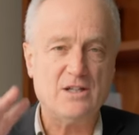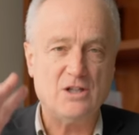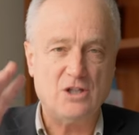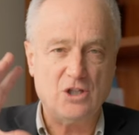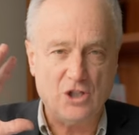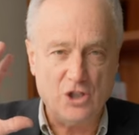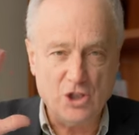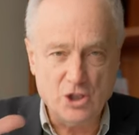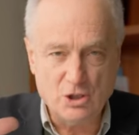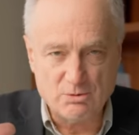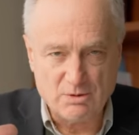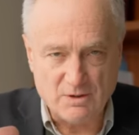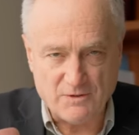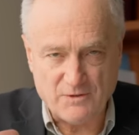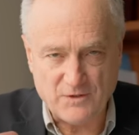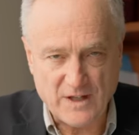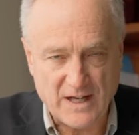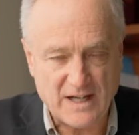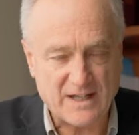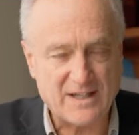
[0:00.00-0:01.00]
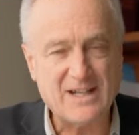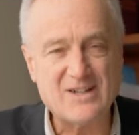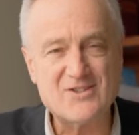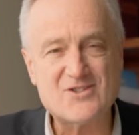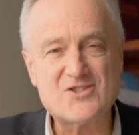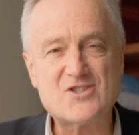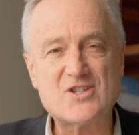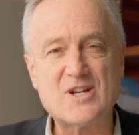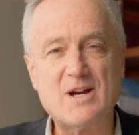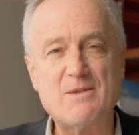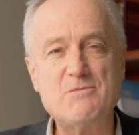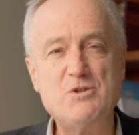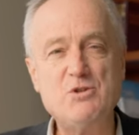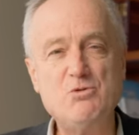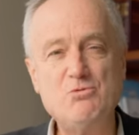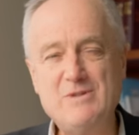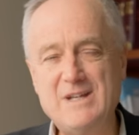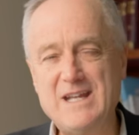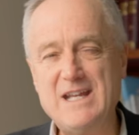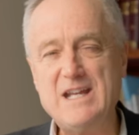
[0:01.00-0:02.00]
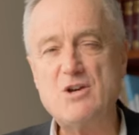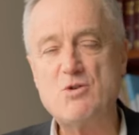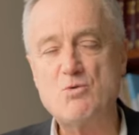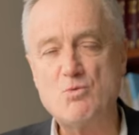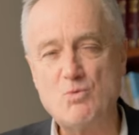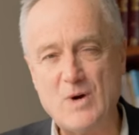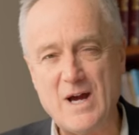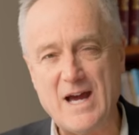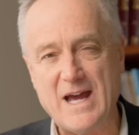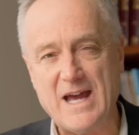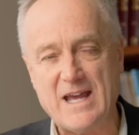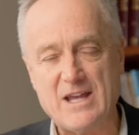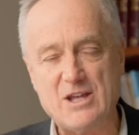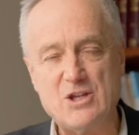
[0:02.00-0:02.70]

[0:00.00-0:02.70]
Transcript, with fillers: you reflect in some unique way,